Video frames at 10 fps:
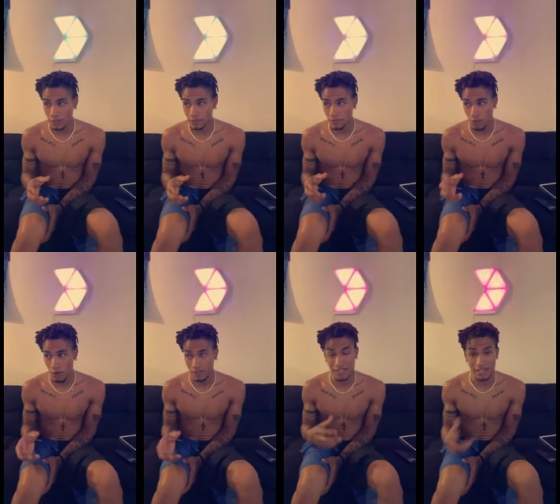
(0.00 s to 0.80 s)
for
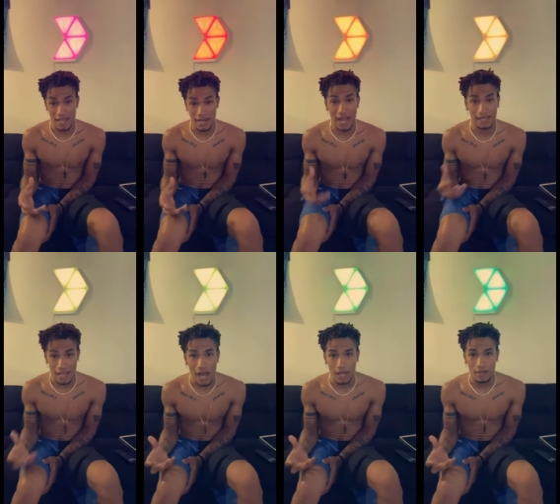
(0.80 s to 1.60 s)
to get, I
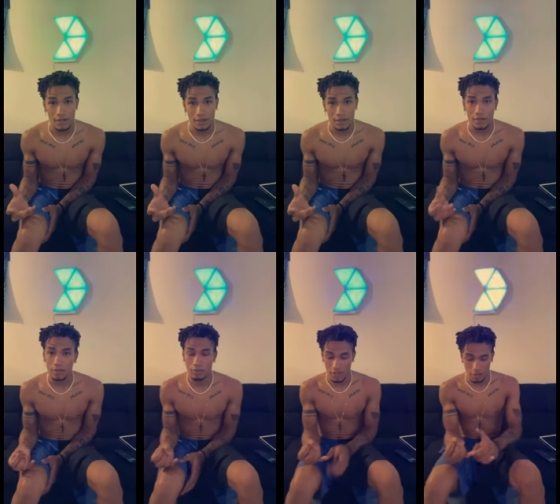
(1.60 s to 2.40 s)
got.
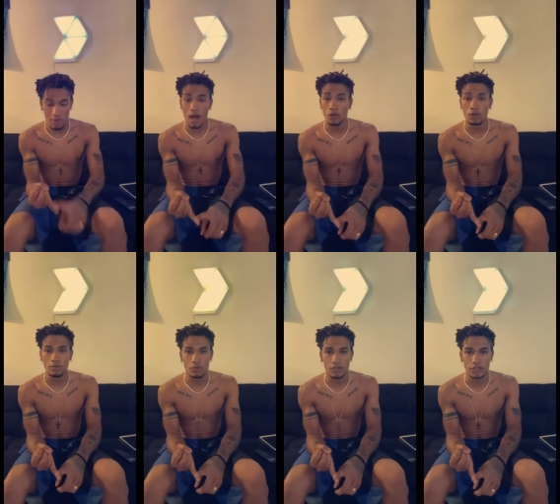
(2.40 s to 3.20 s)
Being a model and a
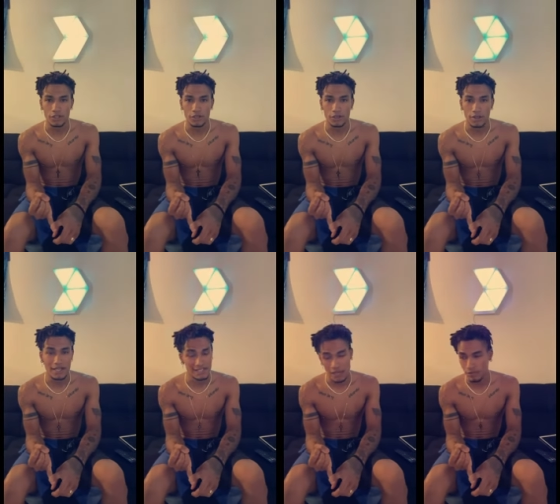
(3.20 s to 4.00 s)
porn star, I said
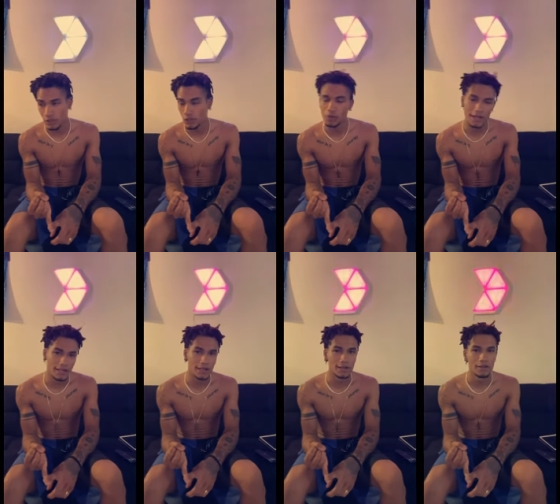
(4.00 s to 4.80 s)
I was gonna do it, I did it.